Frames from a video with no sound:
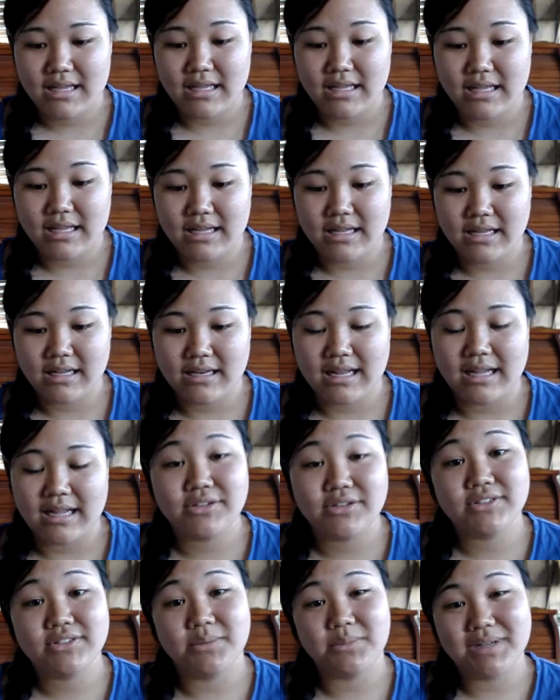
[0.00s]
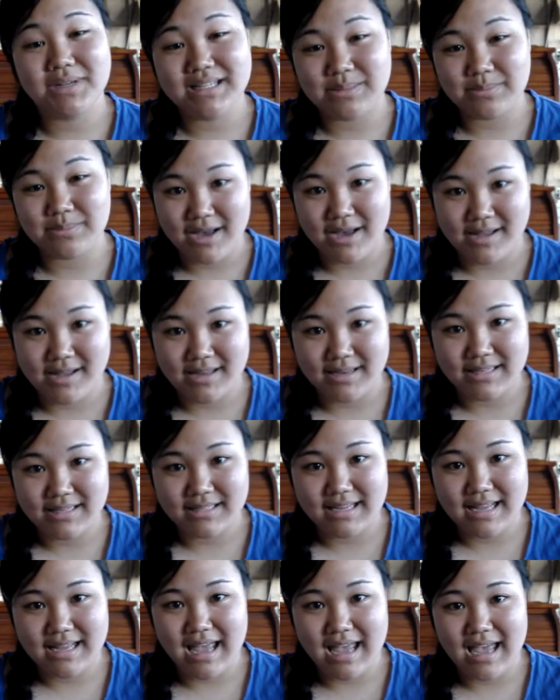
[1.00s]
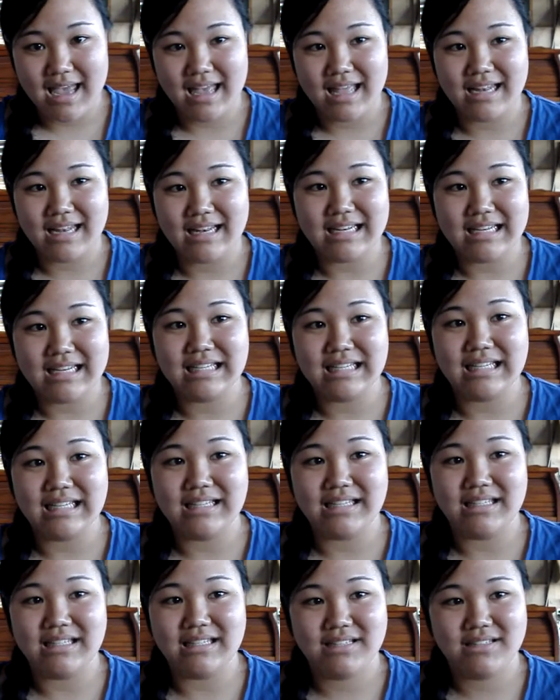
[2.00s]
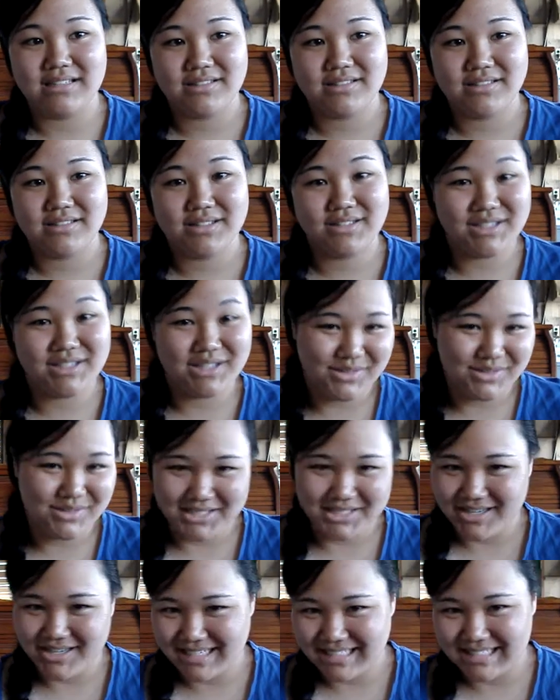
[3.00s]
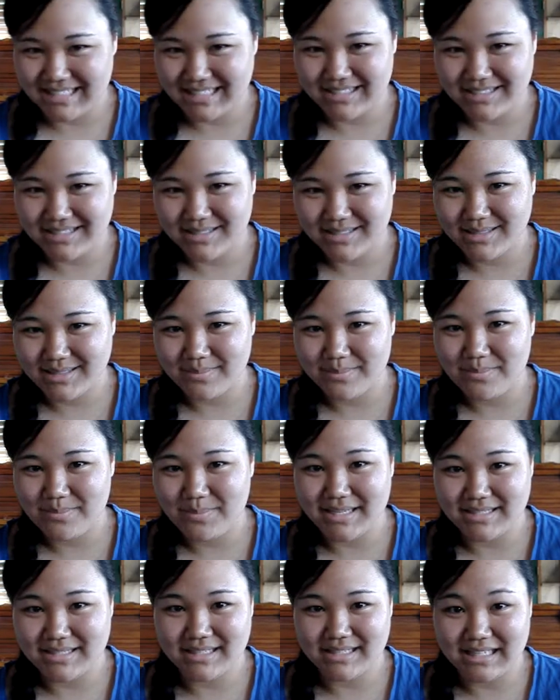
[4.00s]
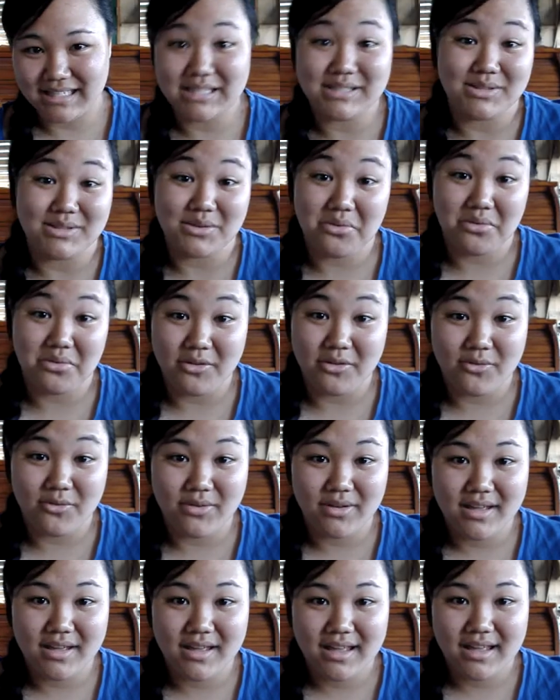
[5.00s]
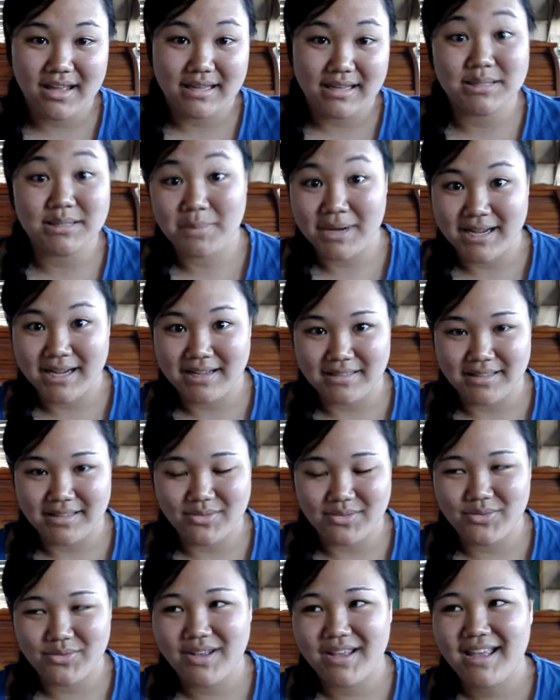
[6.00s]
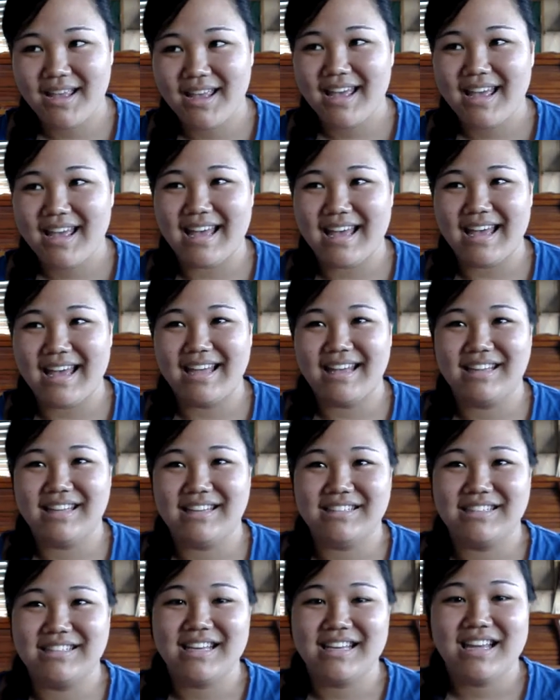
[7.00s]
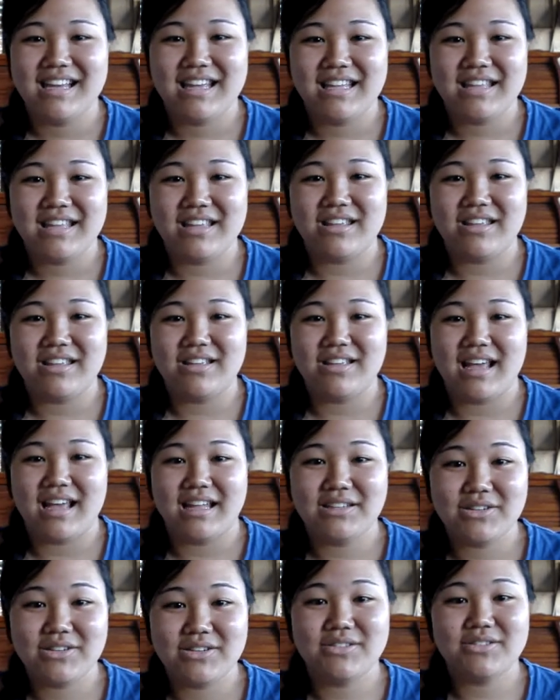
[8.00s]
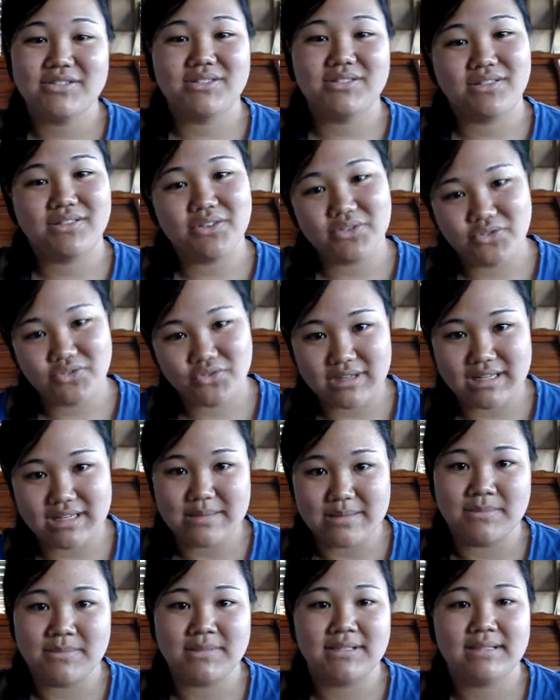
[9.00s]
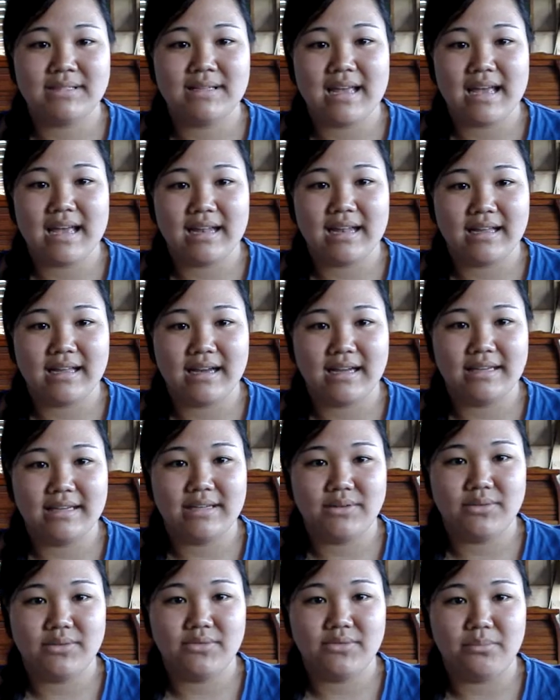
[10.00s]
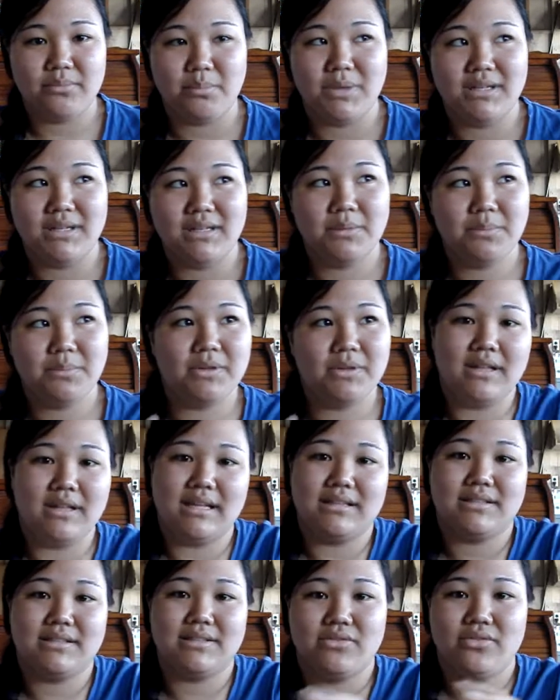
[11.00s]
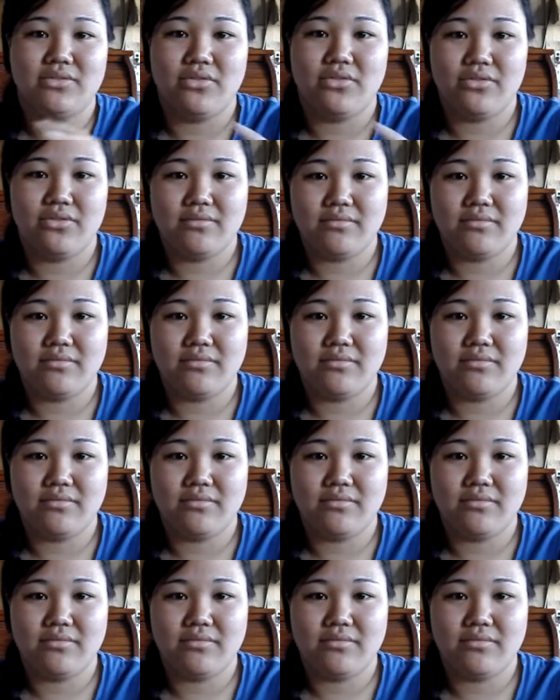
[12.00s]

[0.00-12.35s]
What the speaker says: he can enter somebody's mind and he steals their ideas. Basically, he's a thief. He's a mind thief. And he enters their dreams and kind of manipulates